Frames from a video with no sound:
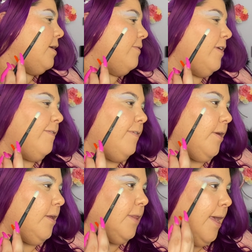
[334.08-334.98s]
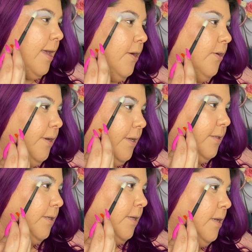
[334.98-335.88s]
of giving it that
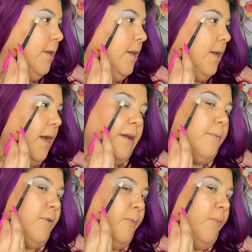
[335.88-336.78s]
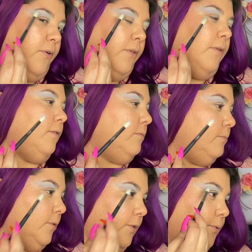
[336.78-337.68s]
iridescent kind of purple
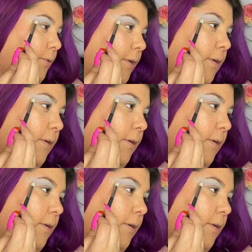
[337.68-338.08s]
blue look.